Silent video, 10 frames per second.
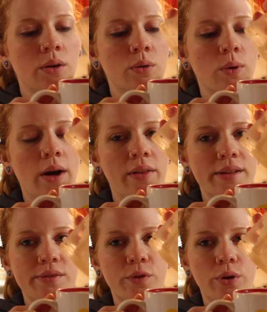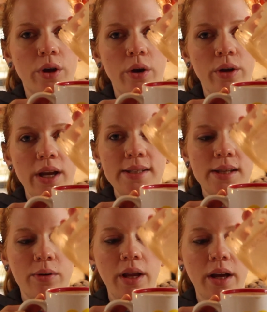Wow, that's full. Okay,
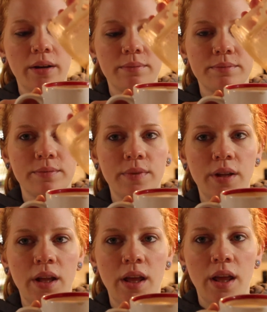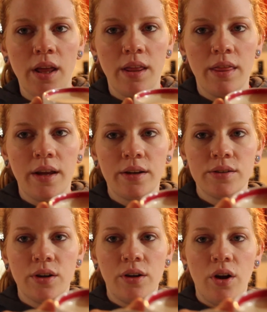so yeah,
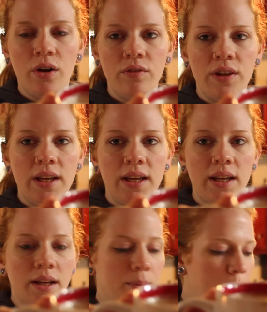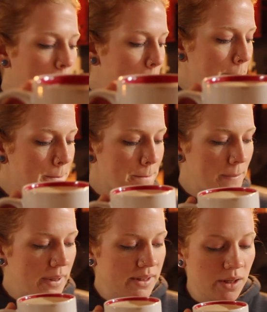there's our coffee.
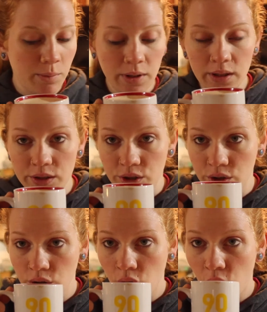It's gonna be delicious.